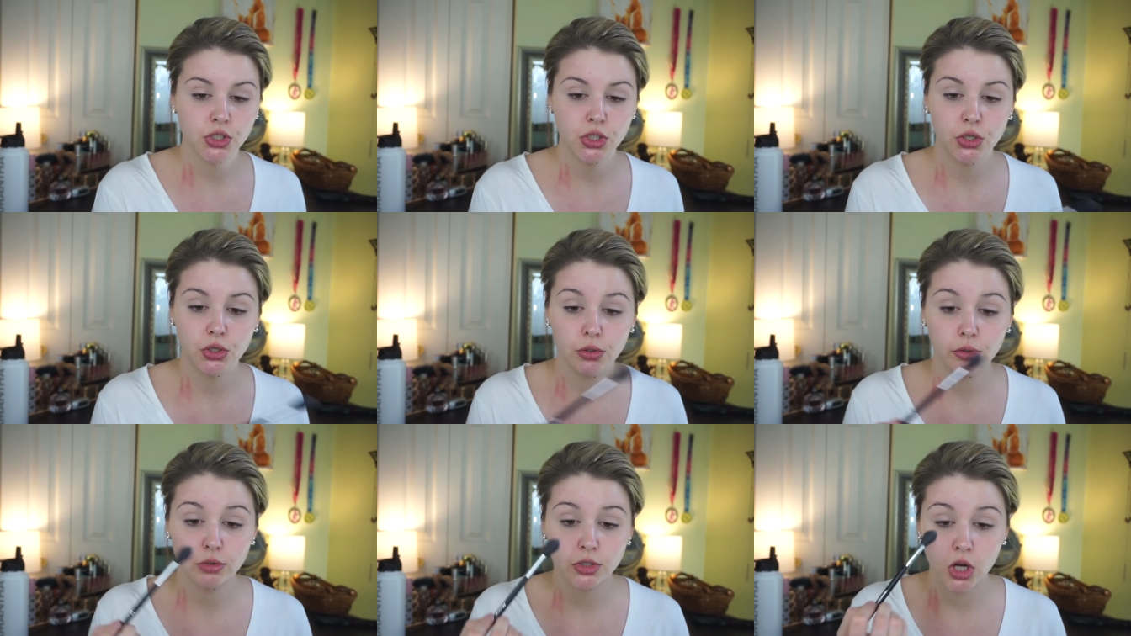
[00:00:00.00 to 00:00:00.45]

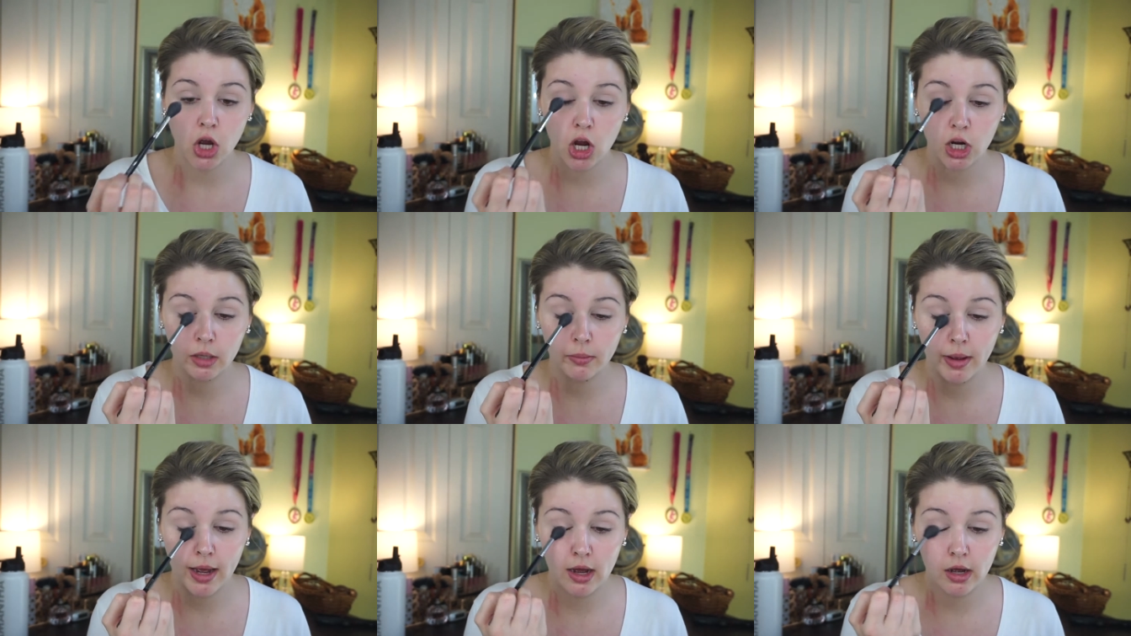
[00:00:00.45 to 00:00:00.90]
to
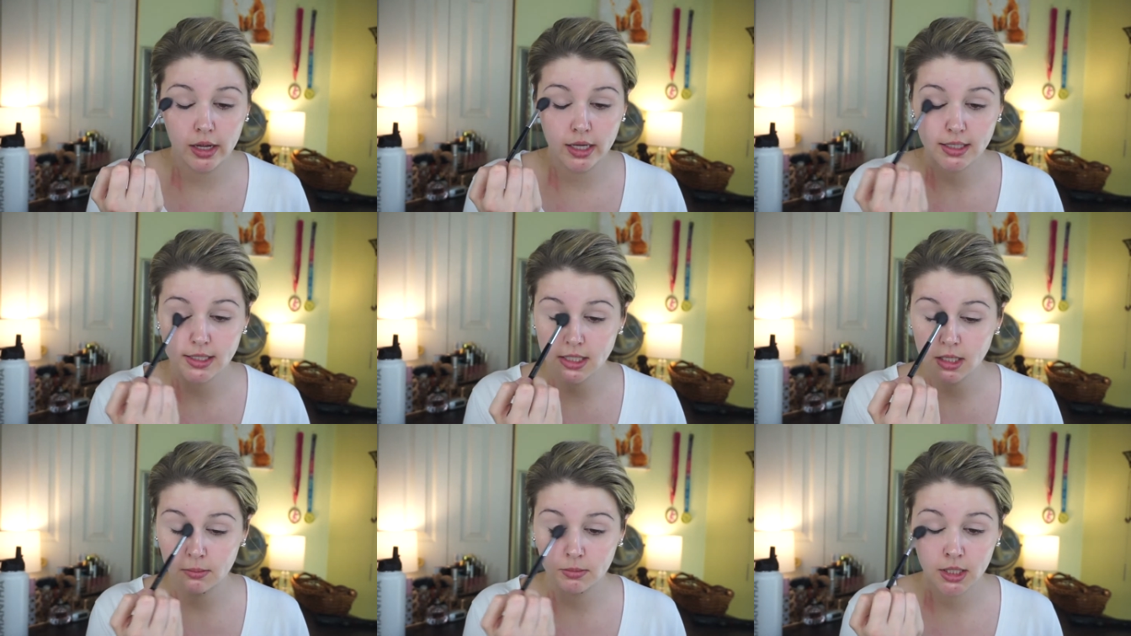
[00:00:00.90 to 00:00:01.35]
talk about
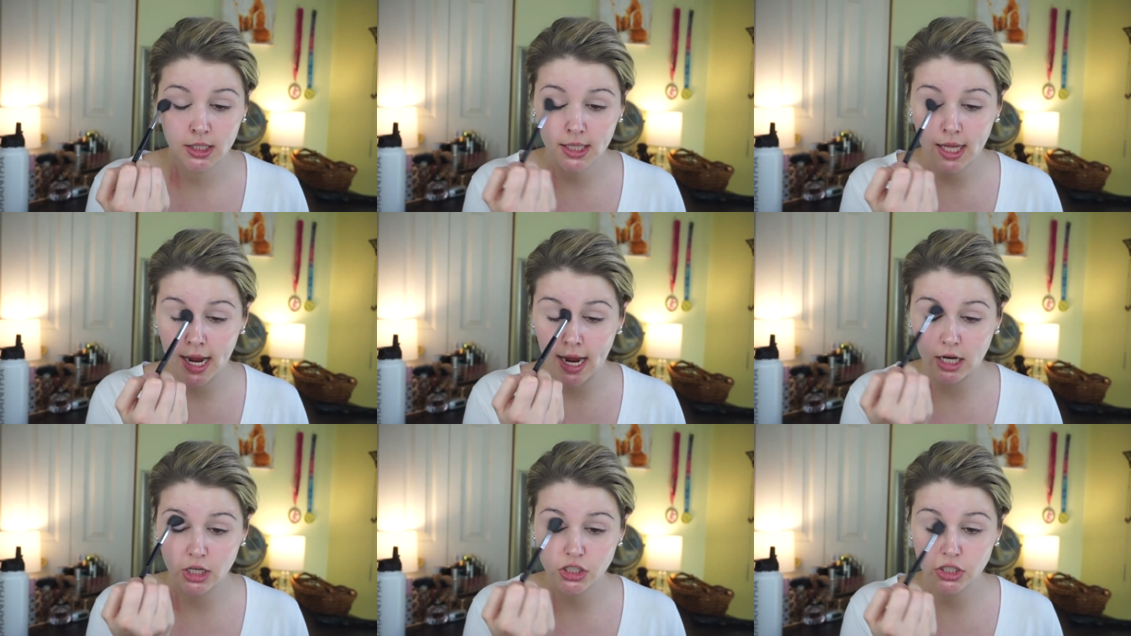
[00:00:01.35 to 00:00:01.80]
is something
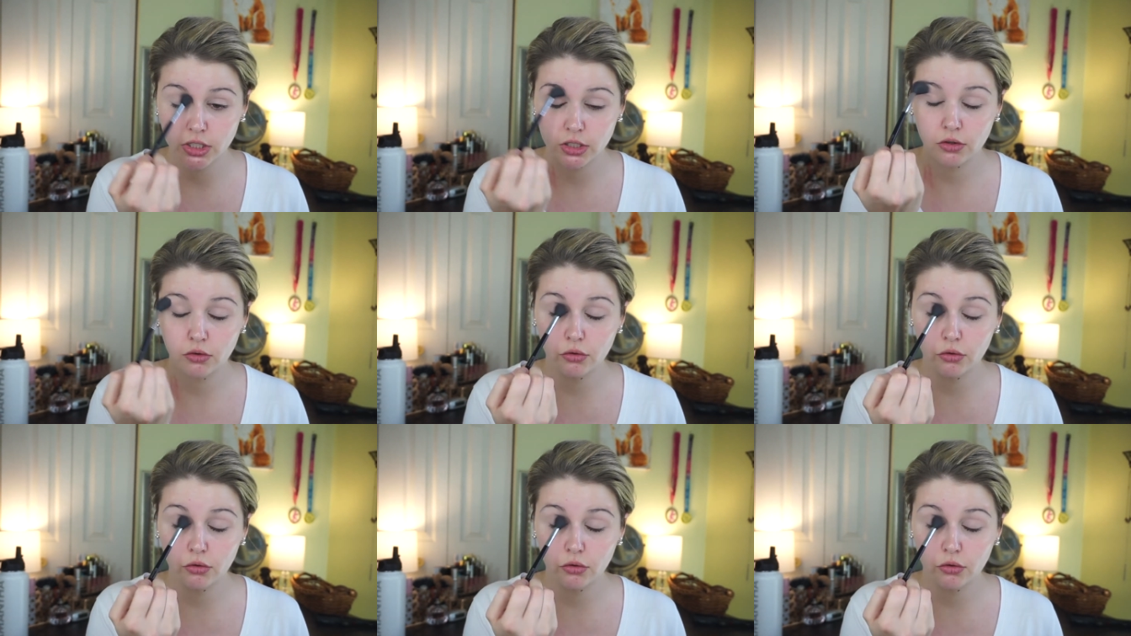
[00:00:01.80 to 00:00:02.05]
that actually